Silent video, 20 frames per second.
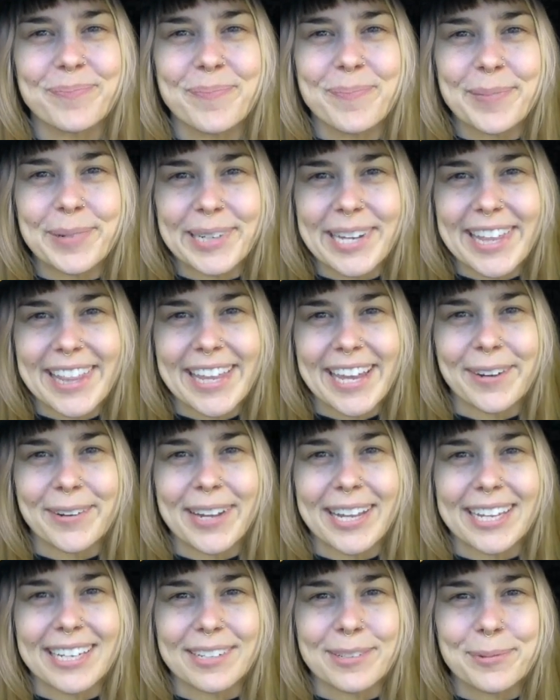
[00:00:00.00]
Breathe
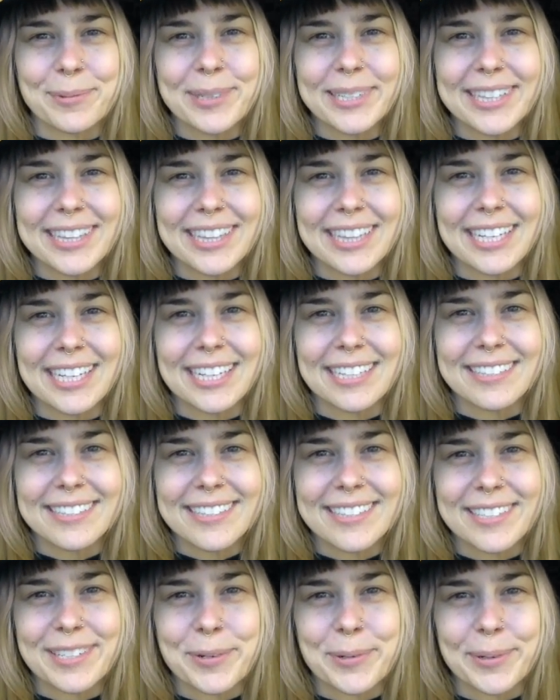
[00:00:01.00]
out and
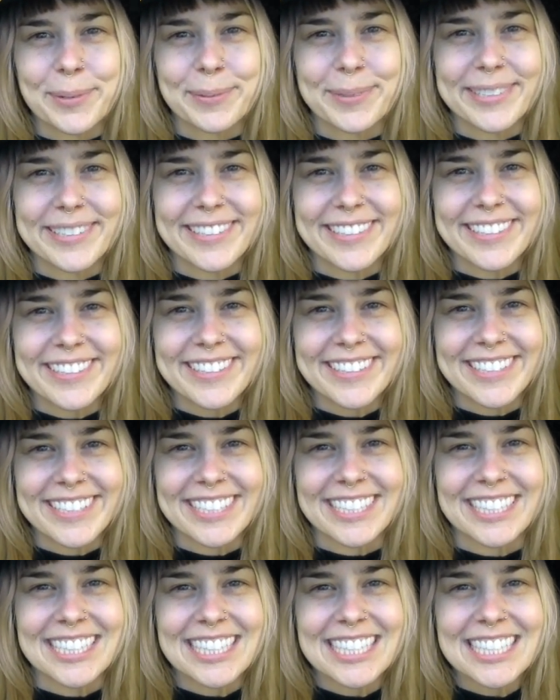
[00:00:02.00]
release your
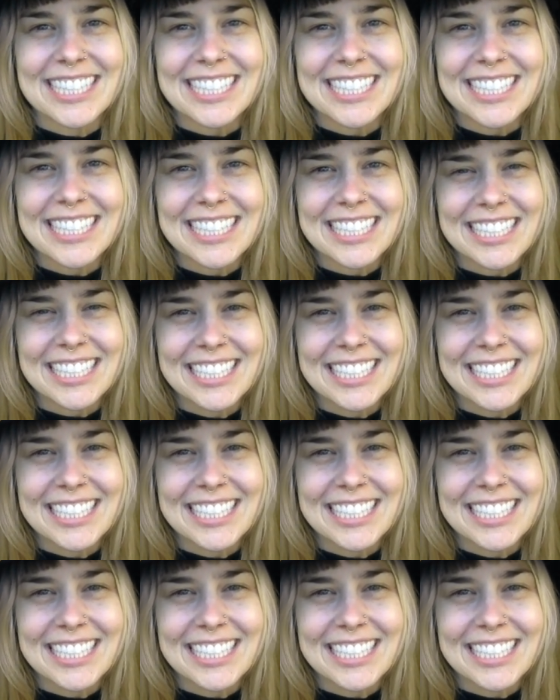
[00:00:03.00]
resistance.